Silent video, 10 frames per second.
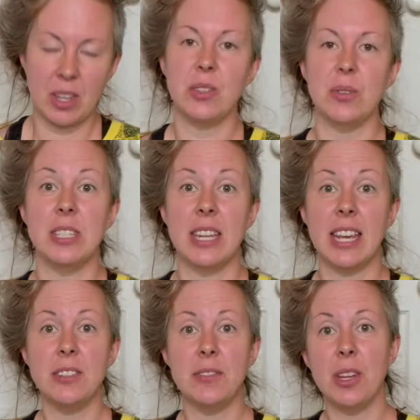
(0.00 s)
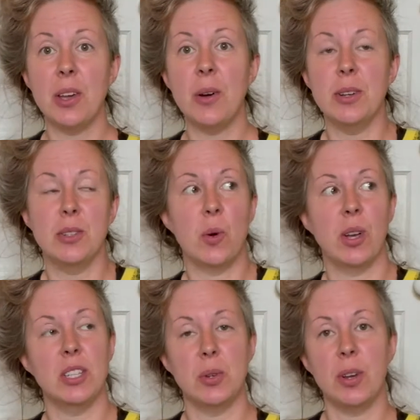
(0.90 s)
So today's video is
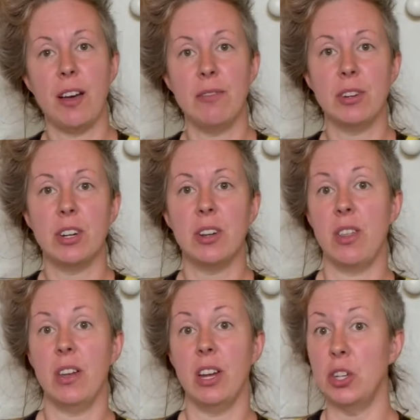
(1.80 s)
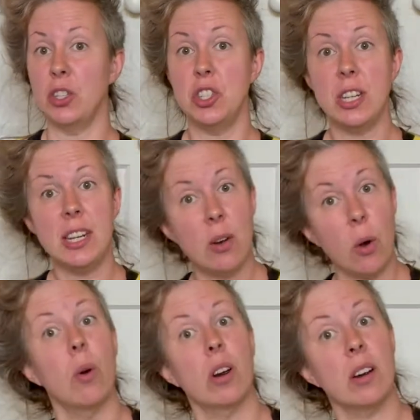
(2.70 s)
going to cover the G
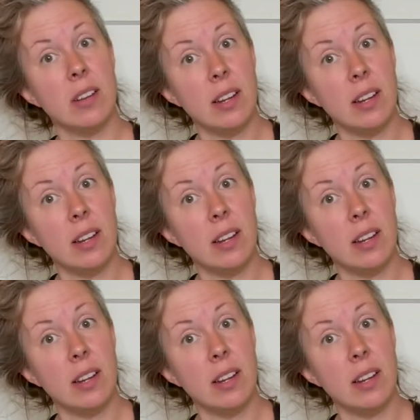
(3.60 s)
chord.